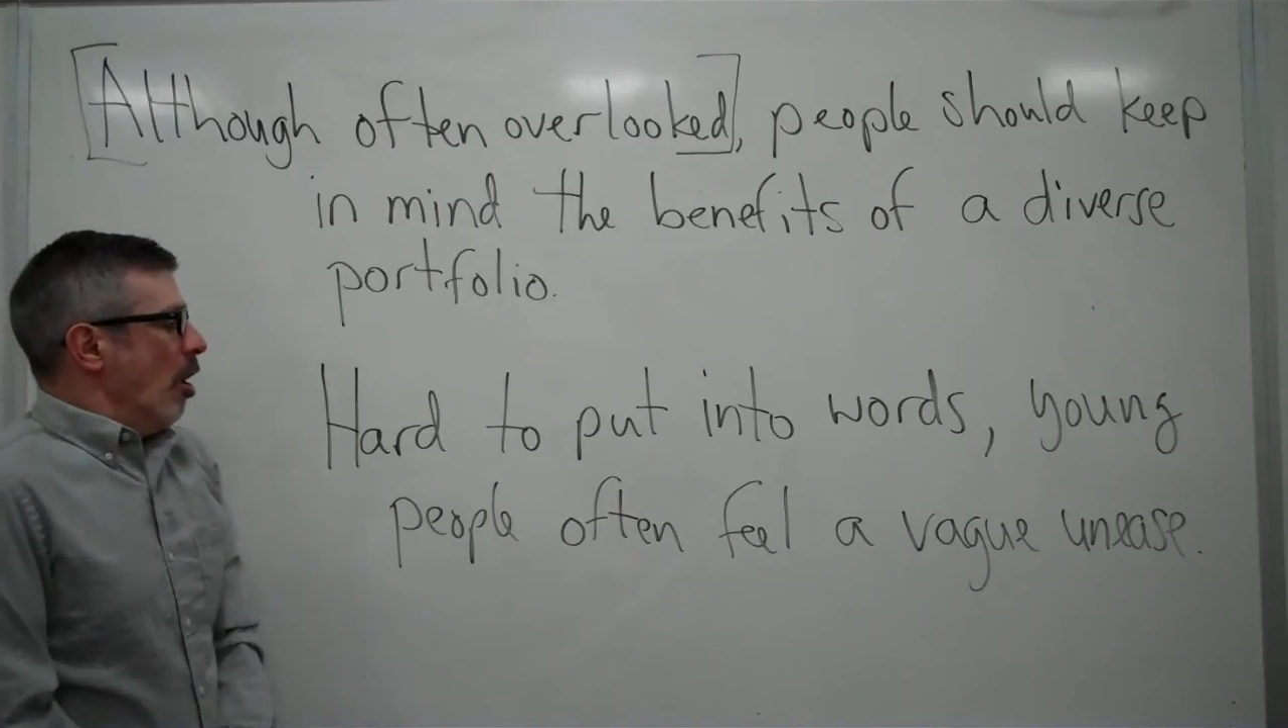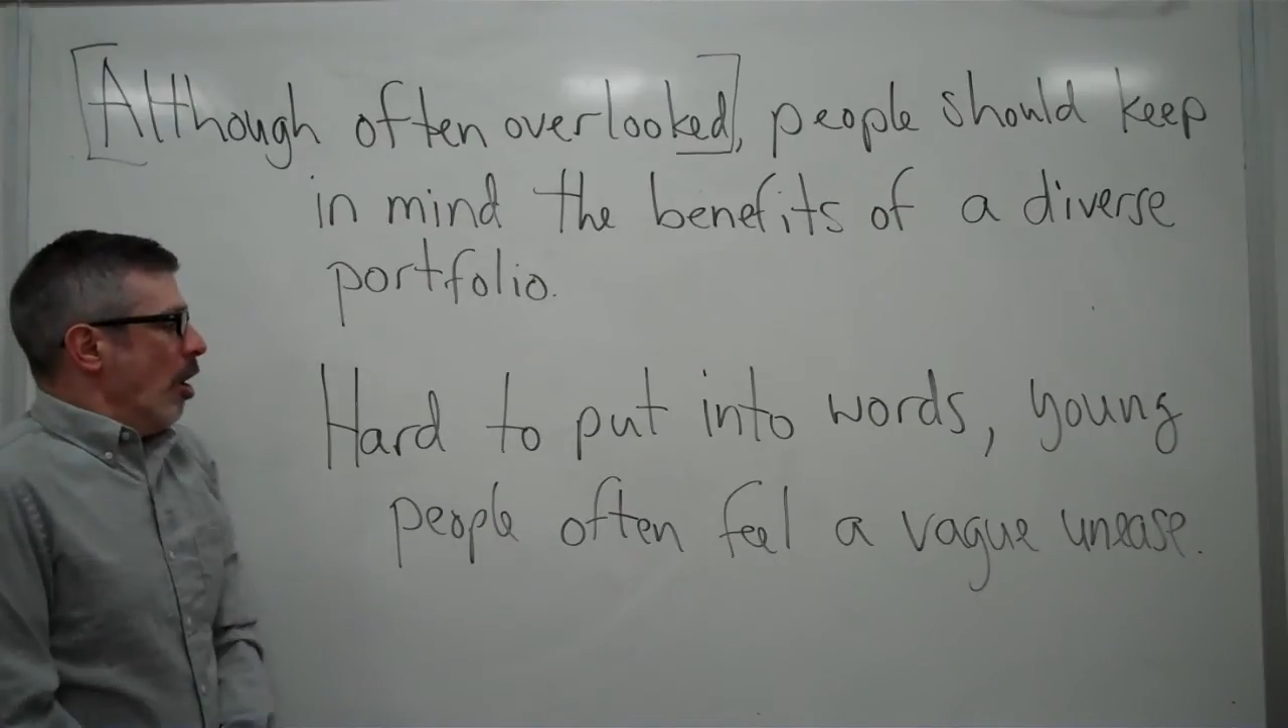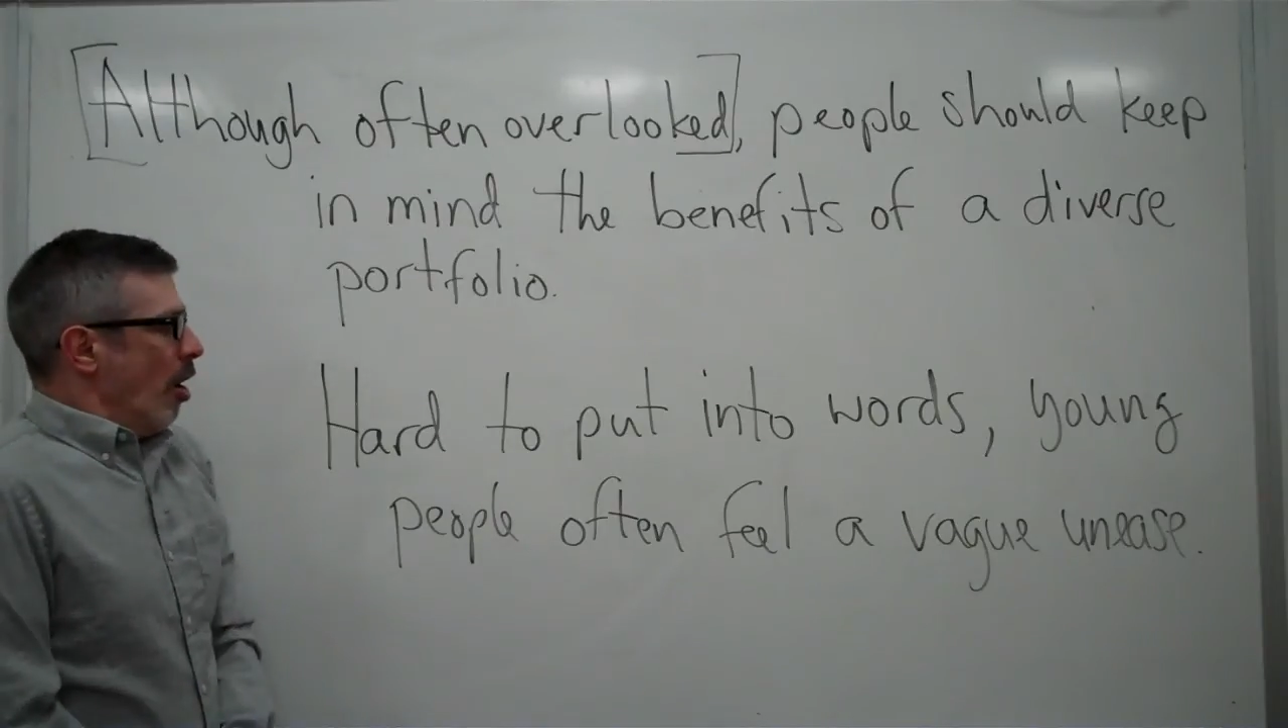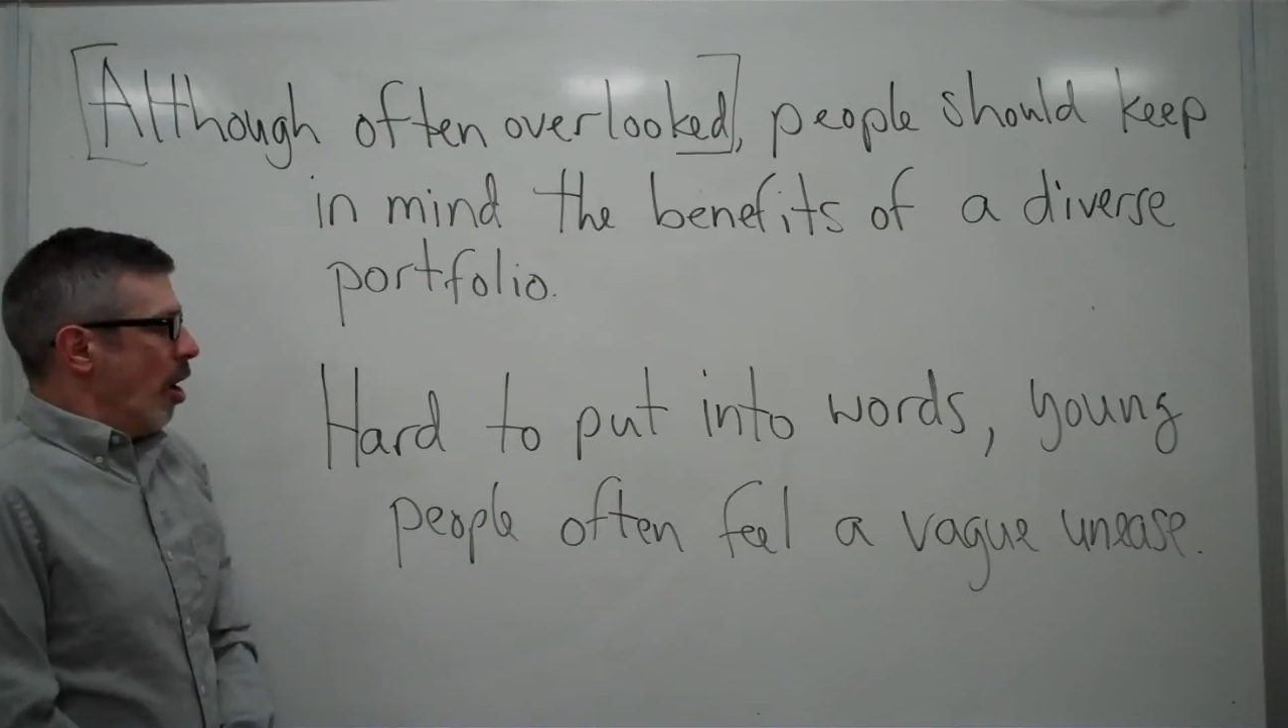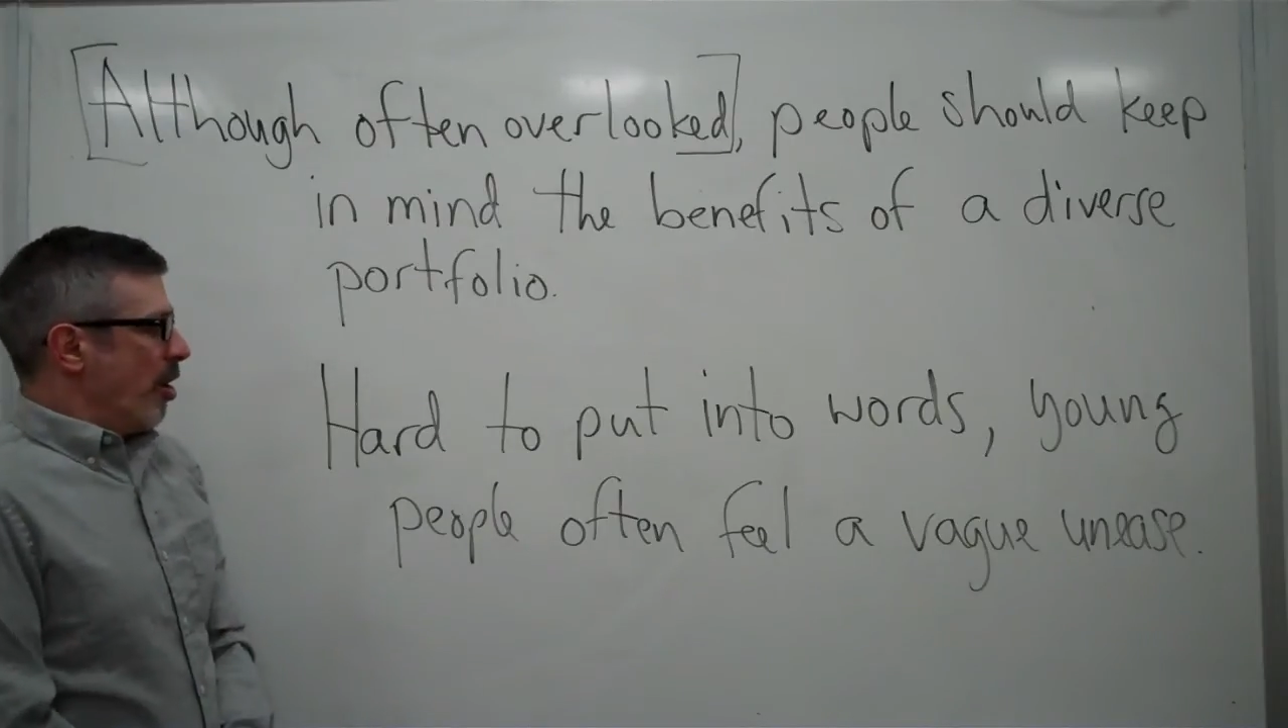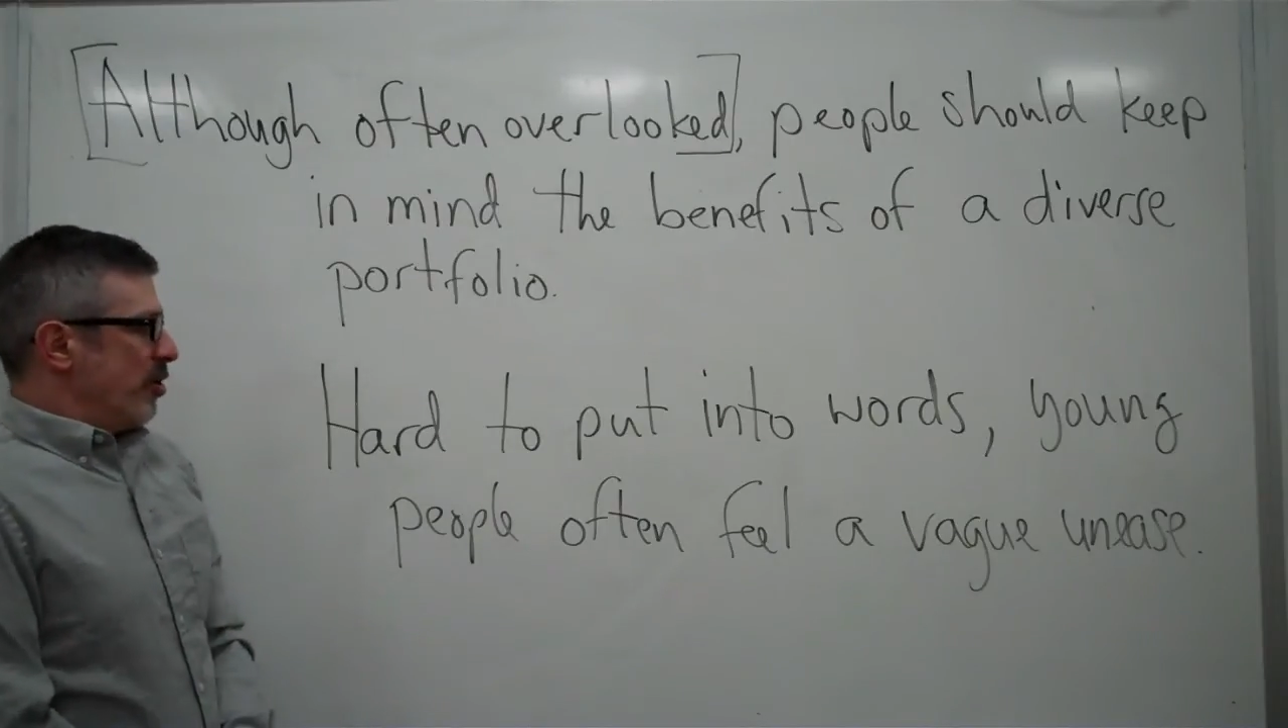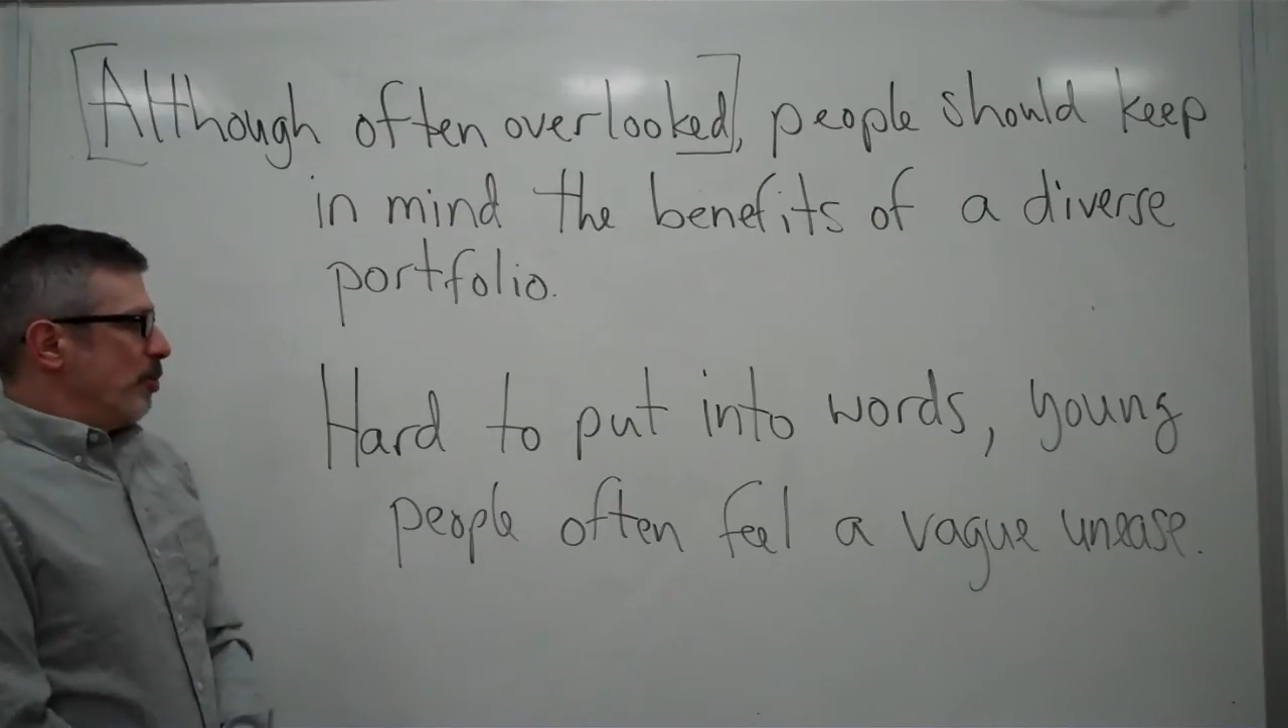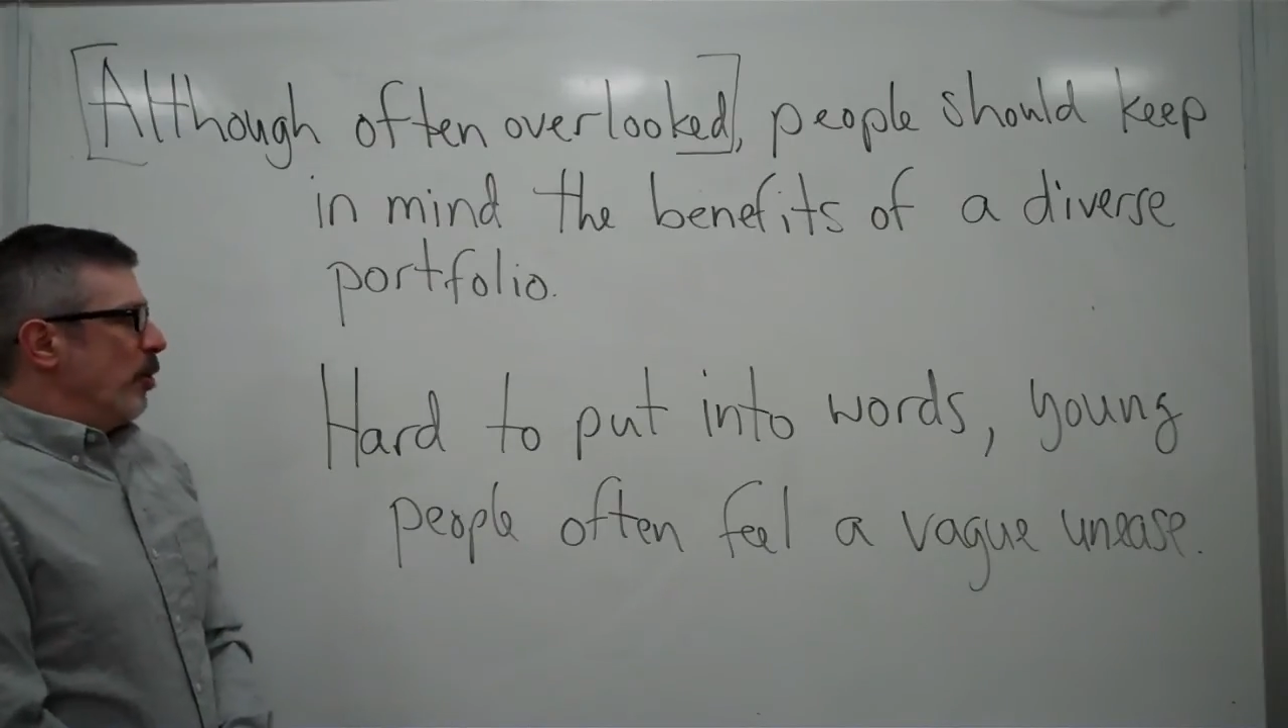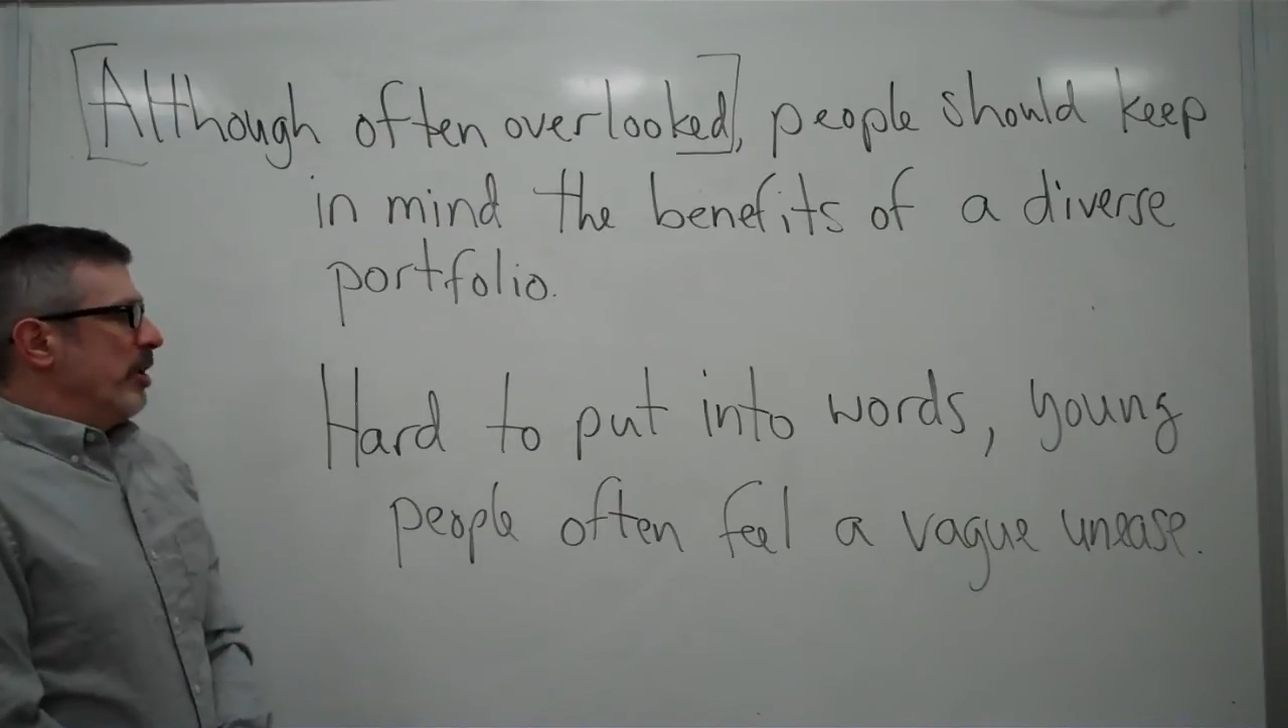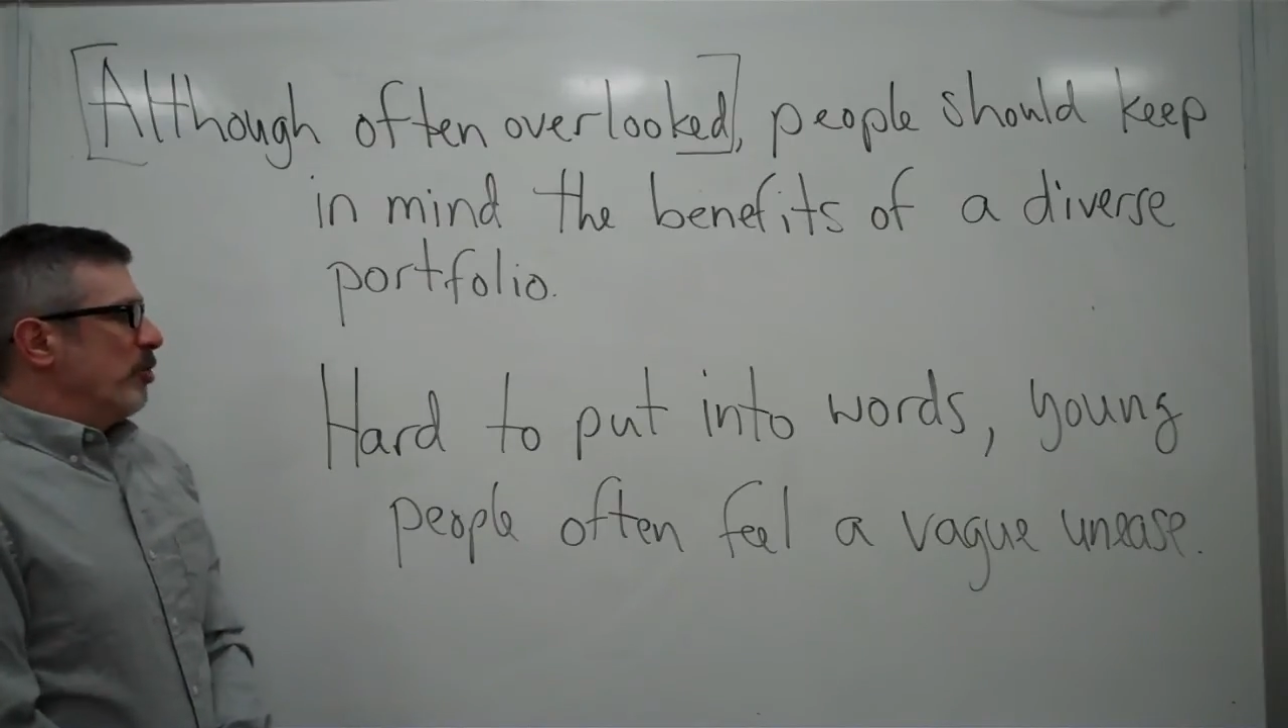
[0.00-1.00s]
Hard to
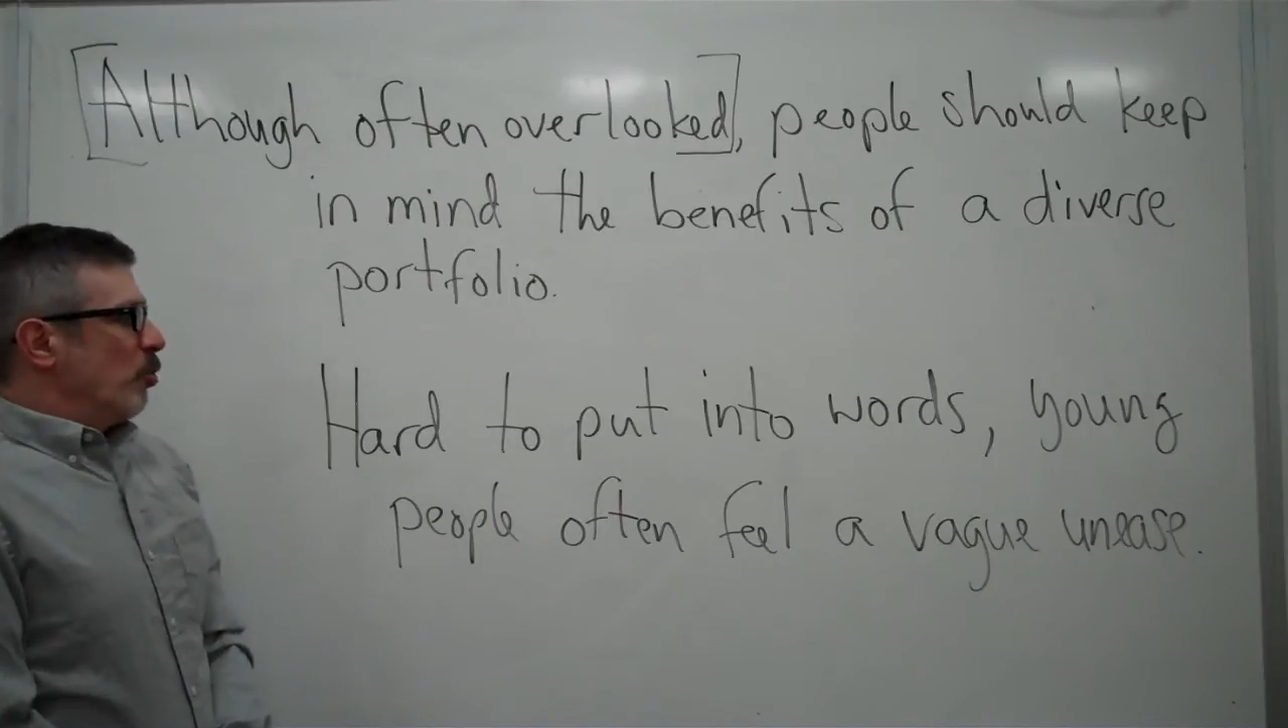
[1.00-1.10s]
put into